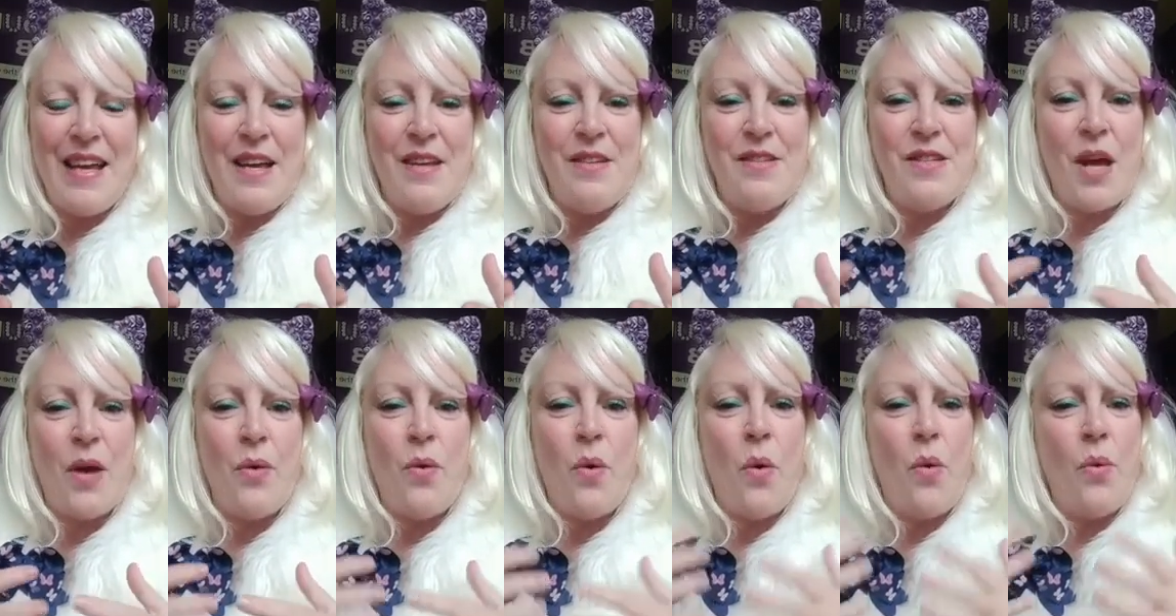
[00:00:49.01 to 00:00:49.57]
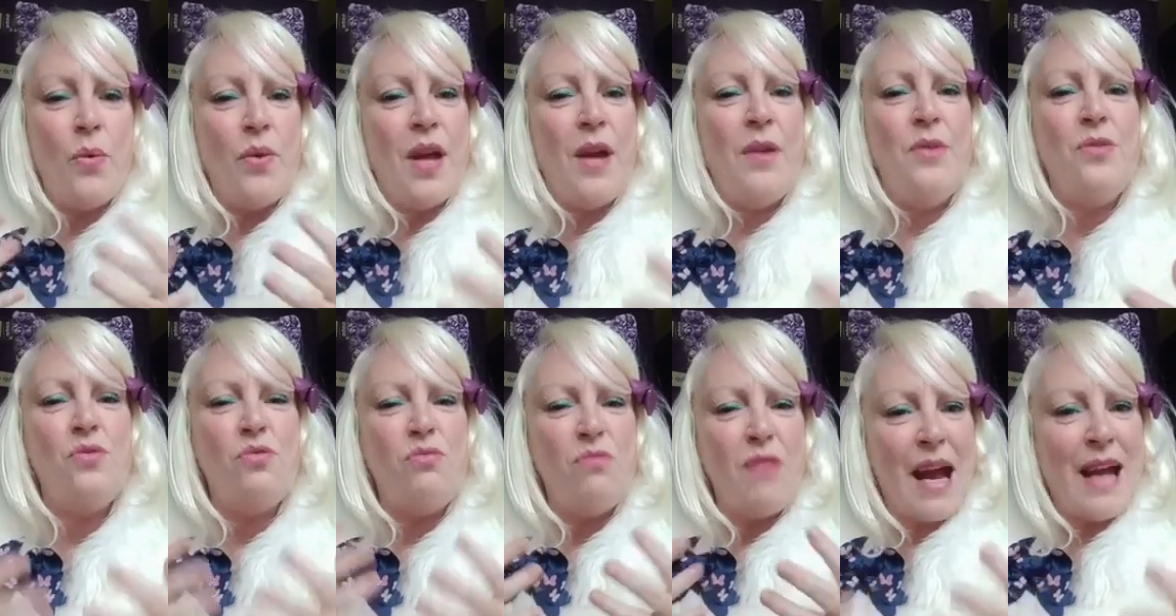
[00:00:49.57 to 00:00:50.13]
So, all
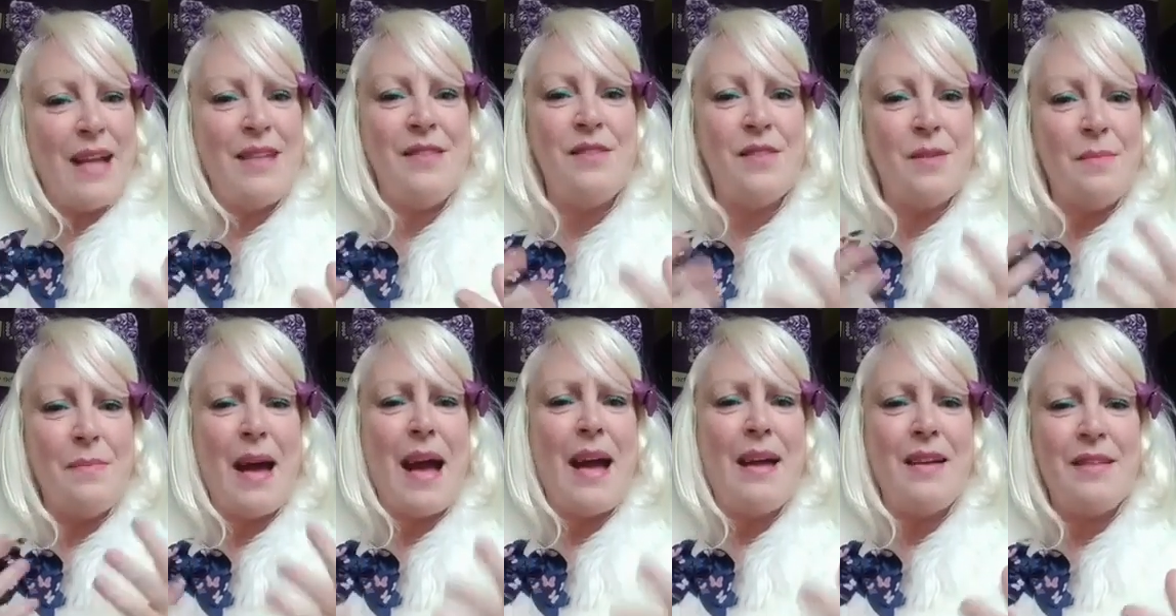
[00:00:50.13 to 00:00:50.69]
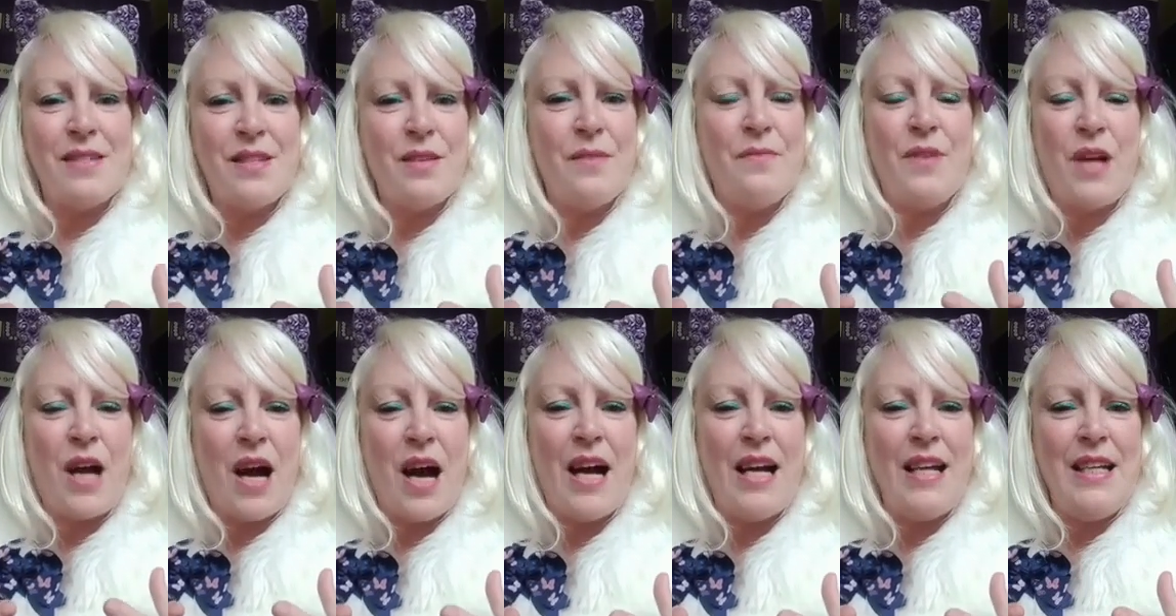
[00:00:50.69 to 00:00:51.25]
those random acts of
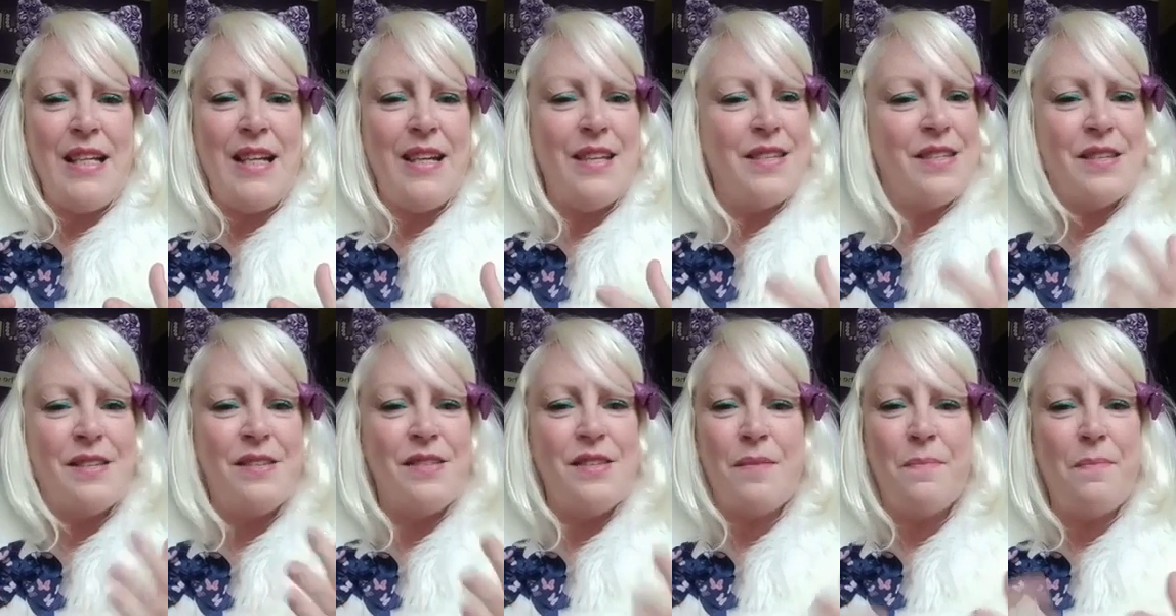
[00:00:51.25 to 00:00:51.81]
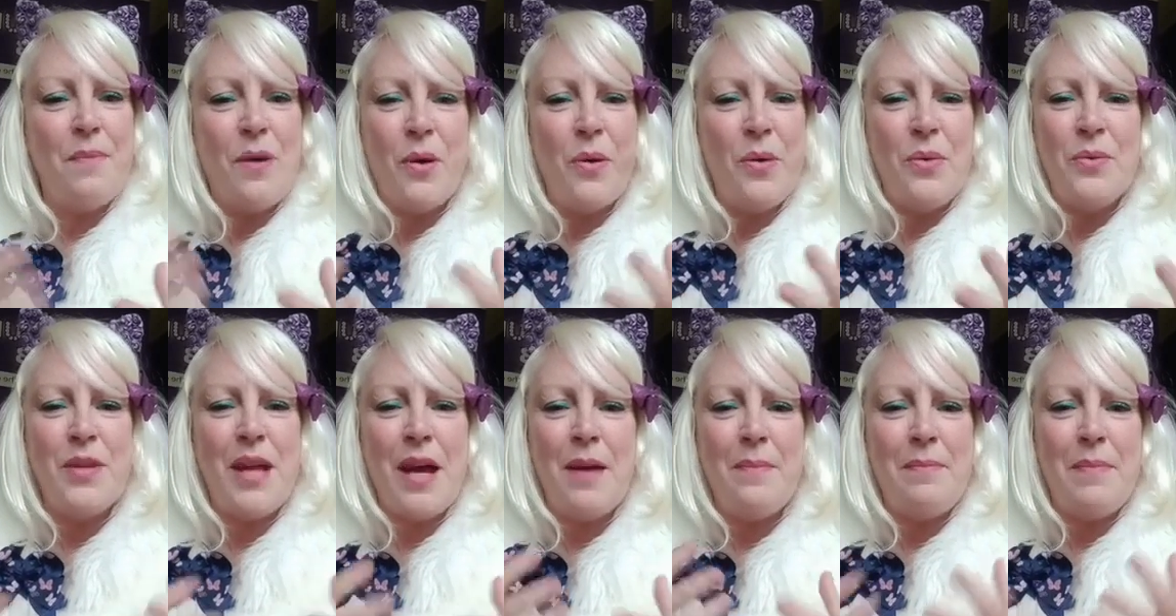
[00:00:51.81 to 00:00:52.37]
kindness and
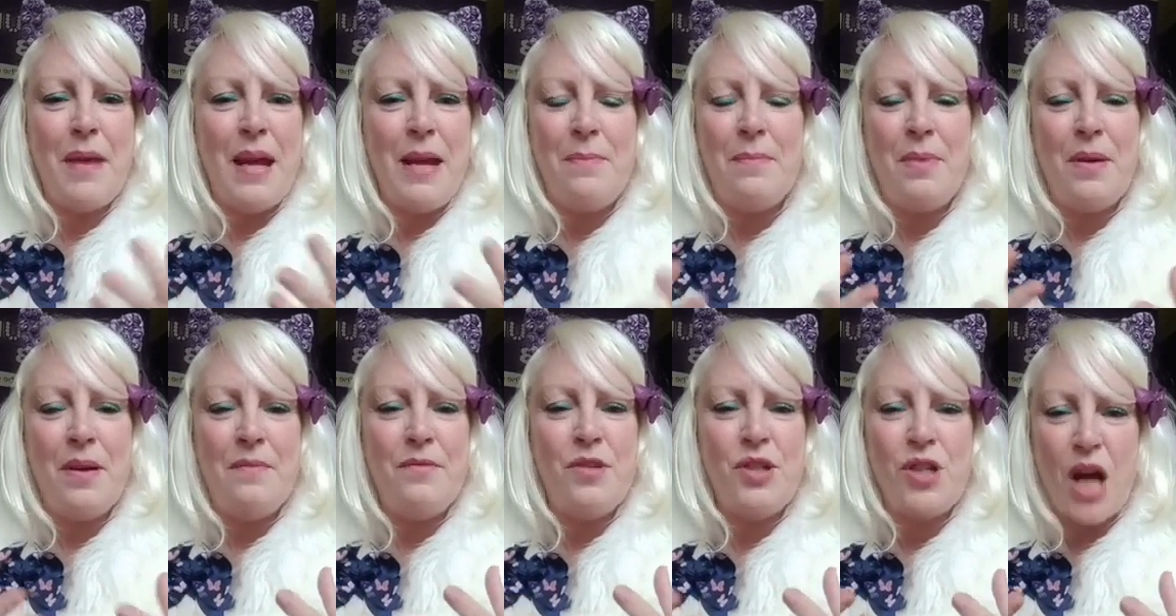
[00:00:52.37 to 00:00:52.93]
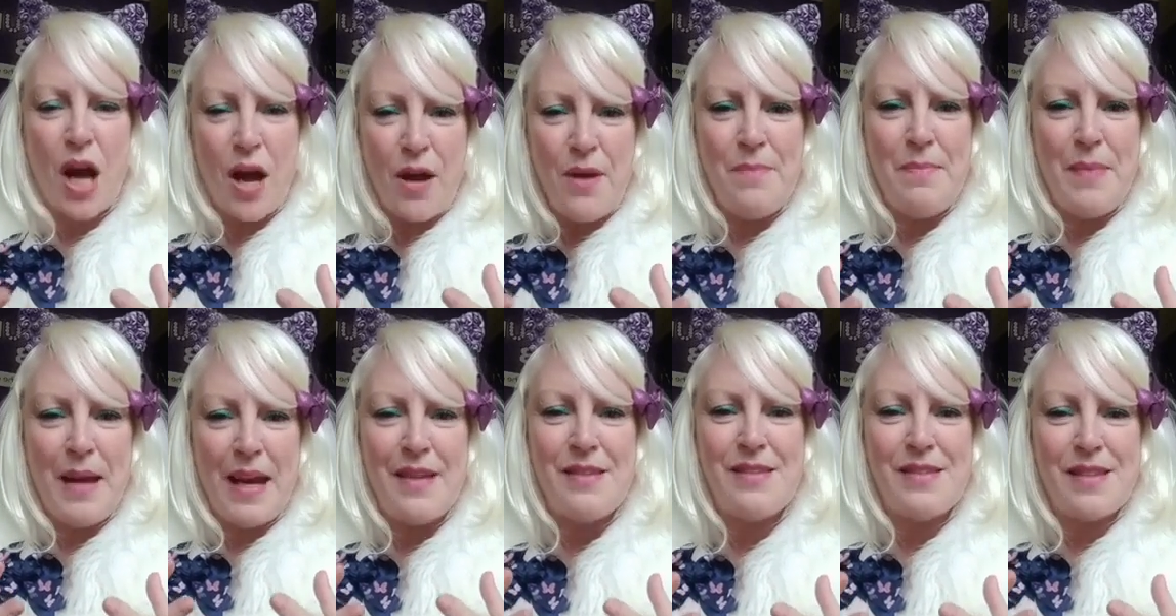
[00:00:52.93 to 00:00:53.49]
support that people have shown
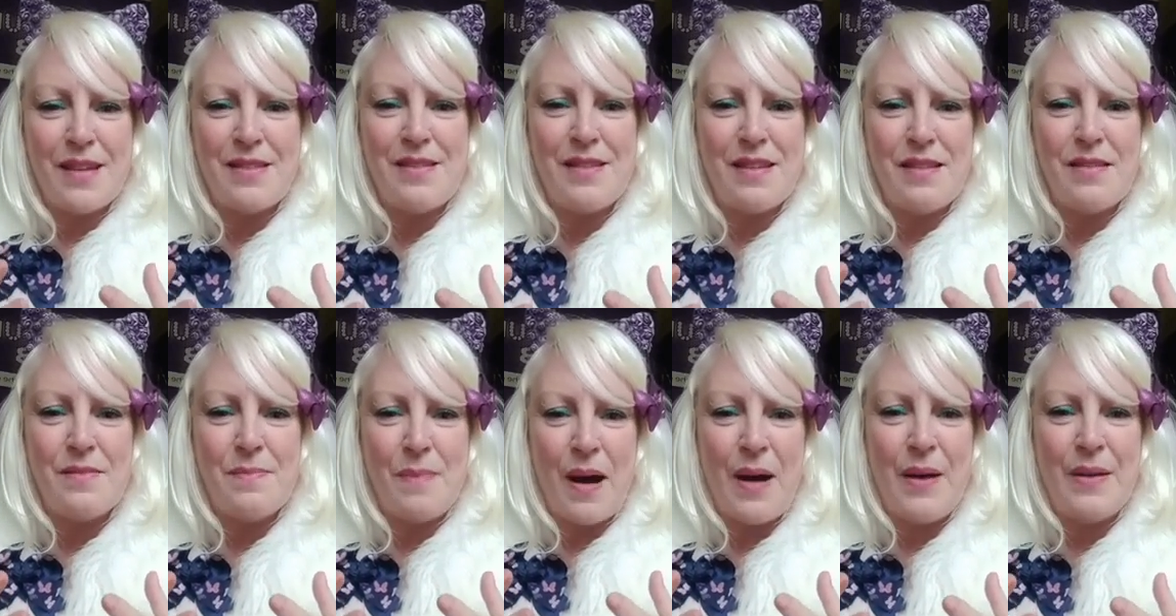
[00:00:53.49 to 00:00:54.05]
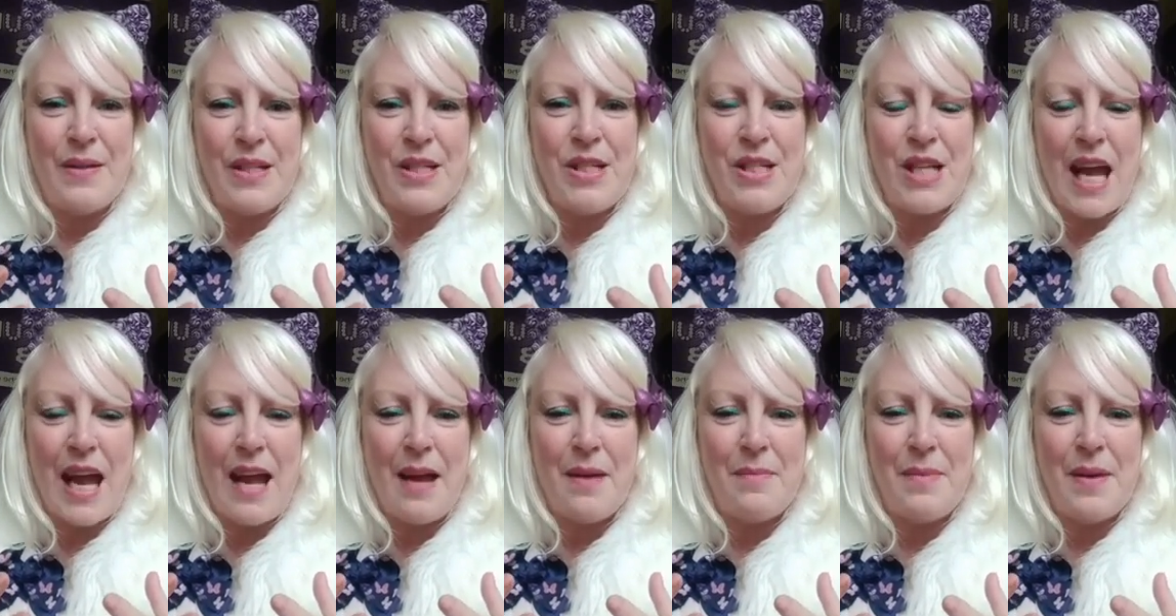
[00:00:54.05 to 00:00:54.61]
me at Sussex
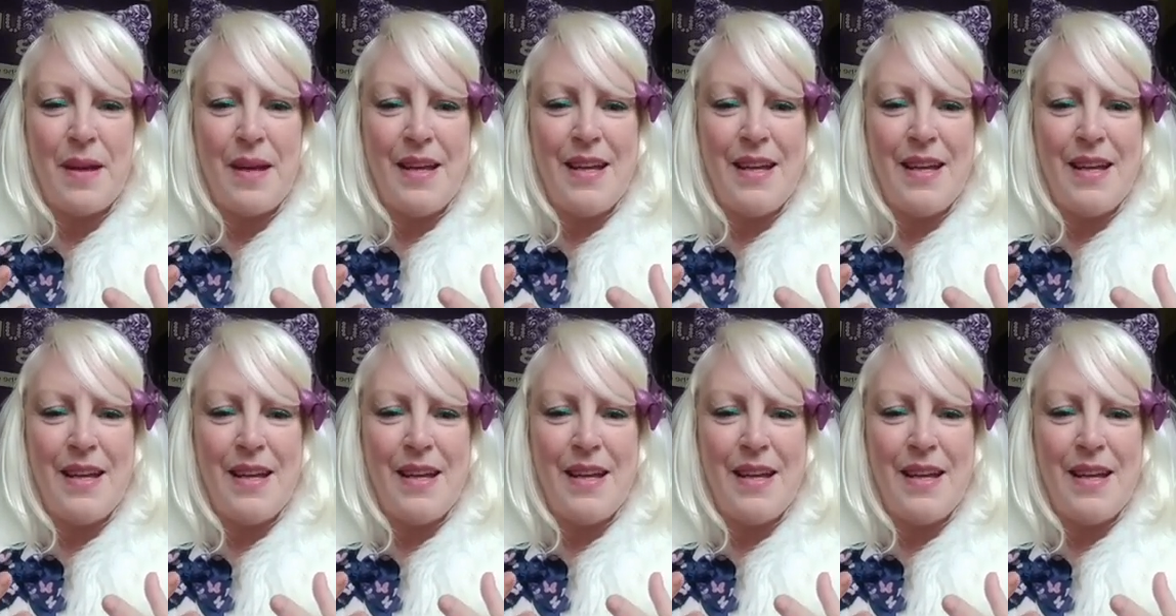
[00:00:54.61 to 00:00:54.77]
Partnership,